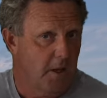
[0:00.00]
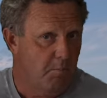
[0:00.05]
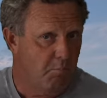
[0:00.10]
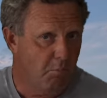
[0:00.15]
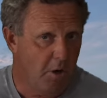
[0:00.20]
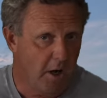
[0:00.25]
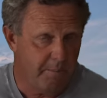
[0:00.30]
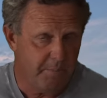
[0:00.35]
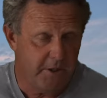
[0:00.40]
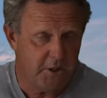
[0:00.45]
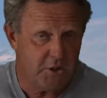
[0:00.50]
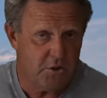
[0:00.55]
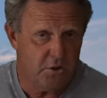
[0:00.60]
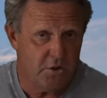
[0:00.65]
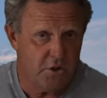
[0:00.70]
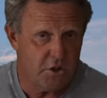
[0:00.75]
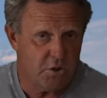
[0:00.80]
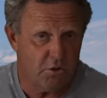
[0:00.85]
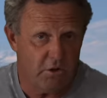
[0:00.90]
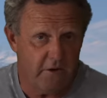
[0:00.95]
Might be
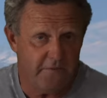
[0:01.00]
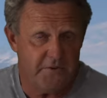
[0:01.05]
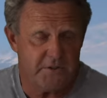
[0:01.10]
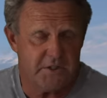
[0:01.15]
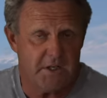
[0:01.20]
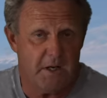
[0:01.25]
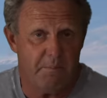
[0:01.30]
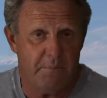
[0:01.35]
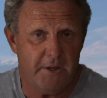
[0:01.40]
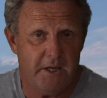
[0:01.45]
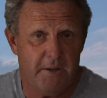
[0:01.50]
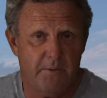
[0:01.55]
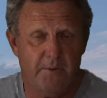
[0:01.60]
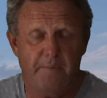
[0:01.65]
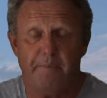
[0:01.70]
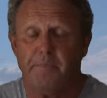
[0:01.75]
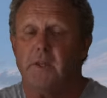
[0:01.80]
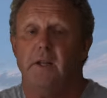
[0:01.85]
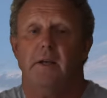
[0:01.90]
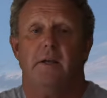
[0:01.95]
too short for some
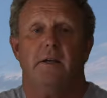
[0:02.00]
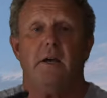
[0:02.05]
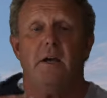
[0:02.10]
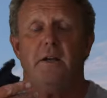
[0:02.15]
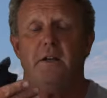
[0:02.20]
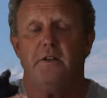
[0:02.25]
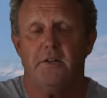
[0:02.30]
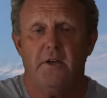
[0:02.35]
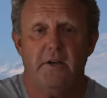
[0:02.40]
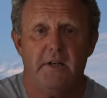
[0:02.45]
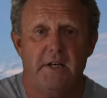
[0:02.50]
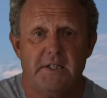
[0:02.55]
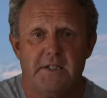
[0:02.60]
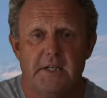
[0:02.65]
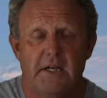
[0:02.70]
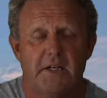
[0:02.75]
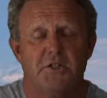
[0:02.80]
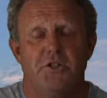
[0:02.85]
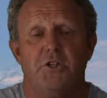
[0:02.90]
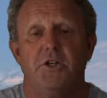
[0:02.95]
people, go to 30
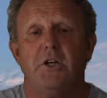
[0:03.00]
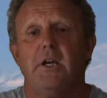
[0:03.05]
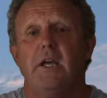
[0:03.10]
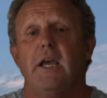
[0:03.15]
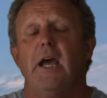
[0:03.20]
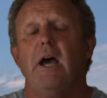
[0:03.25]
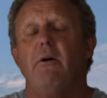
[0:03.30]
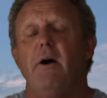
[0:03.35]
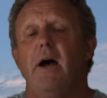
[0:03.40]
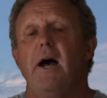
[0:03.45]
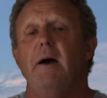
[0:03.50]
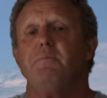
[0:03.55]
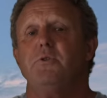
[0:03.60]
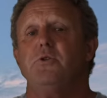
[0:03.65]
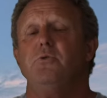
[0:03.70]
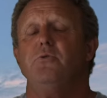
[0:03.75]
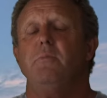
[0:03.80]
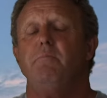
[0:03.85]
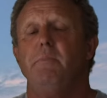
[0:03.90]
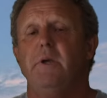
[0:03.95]
seconds. You can go up
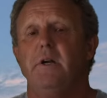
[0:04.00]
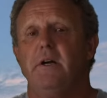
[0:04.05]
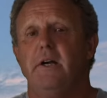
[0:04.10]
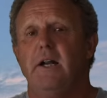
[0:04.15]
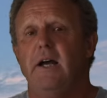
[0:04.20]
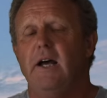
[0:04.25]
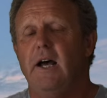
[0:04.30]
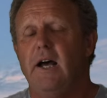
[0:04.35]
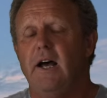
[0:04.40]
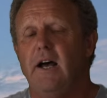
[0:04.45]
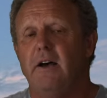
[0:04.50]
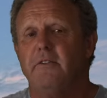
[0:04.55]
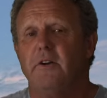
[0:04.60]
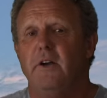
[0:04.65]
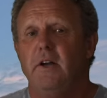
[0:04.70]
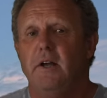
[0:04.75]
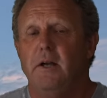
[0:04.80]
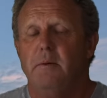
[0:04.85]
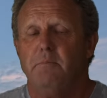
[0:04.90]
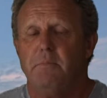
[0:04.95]
to 1.5
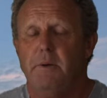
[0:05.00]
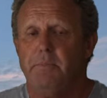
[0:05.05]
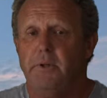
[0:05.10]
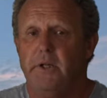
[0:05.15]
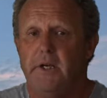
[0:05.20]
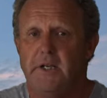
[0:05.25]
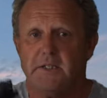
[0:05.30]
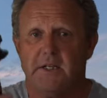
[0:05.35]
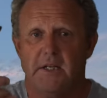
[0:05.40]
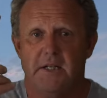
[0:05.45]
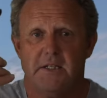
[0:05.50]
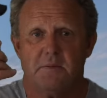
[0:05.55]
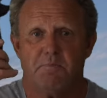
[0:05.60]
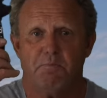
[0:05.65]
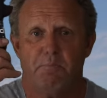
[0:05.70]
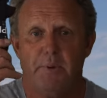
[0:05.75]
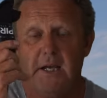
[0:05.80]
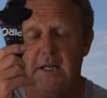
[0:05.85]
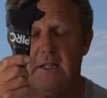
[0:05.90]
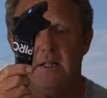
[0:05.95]
minutes. But please, it's
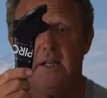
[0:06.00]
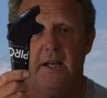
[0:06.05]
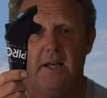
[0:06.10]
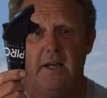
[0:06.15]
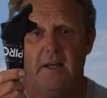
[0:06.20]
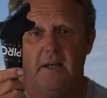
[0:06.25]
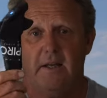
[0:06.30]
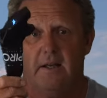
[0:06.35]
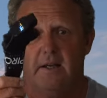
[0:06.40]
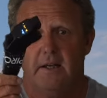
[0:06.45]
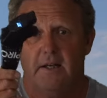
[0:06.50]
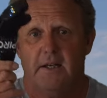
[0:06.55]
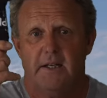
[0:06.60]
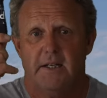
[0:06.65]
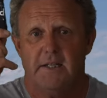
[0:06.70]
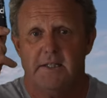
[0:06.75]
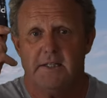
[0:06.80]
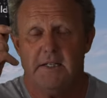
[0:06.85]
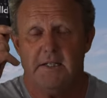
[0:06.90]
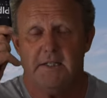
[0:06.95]
been there
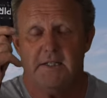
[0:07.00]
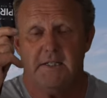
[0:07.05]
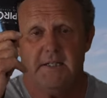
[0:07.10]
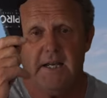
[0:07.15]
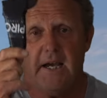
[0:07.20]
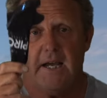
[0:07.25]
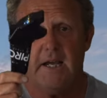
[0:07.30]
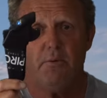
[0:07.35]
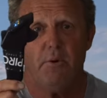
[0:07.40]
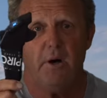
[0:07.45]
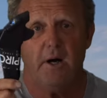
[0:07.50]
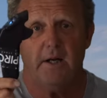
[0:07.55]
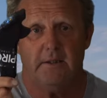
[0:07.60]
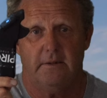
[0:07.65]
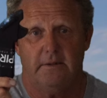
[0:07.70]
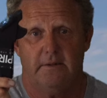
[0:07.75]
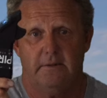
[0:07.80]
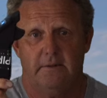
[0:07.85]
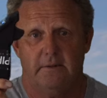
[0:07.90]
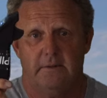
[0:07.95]
since day
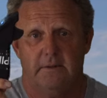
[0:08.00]
one.